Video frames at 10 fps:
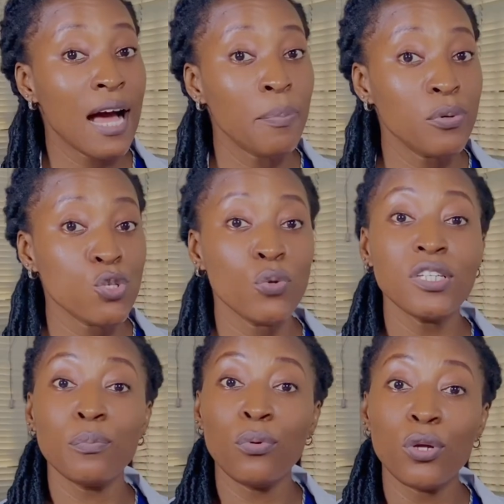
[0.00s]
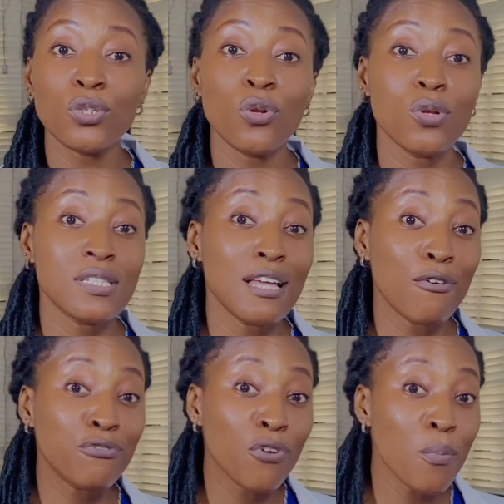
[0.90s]
happens when the blood clot that
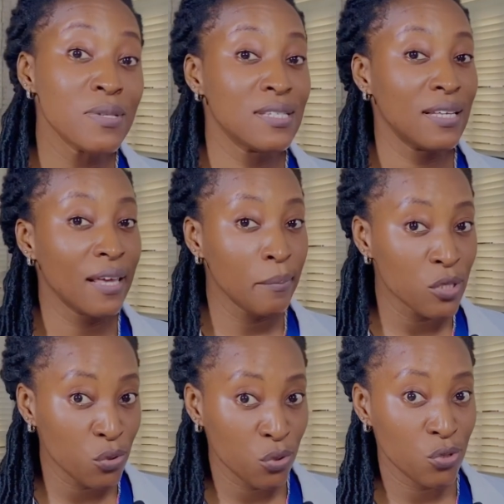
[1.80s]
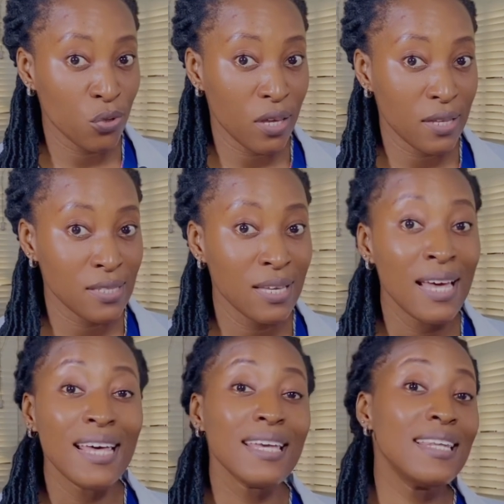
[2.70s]
forms in the empty tooth socket
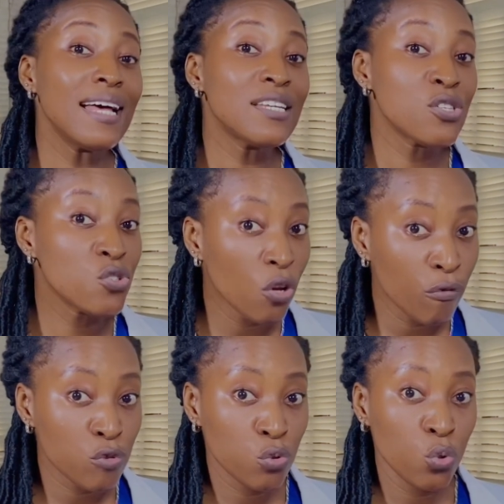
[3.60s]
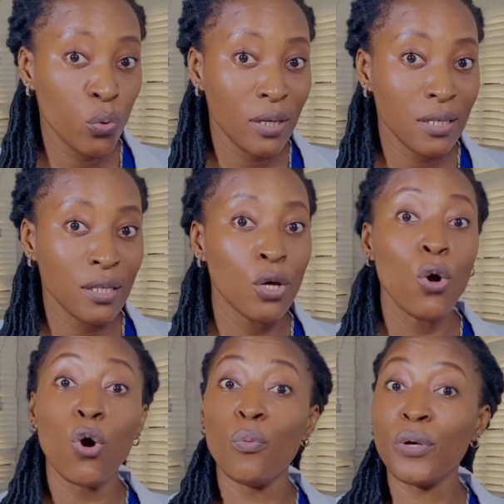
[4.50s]
either dissolves too quickly
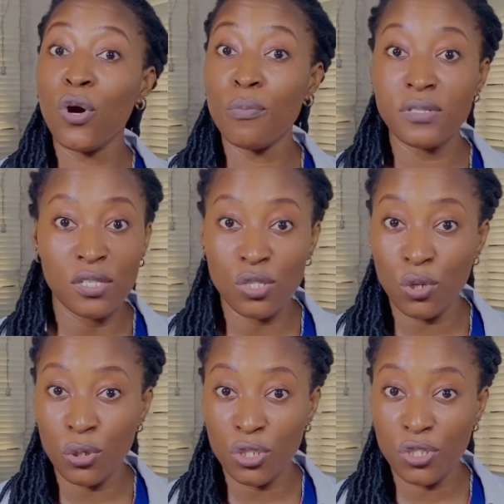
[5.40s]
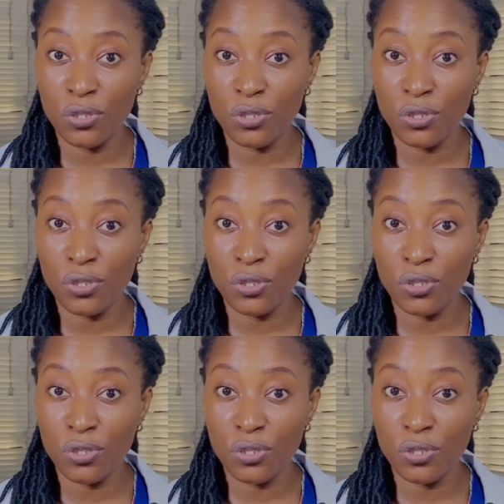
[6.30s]
or becomes dislodged.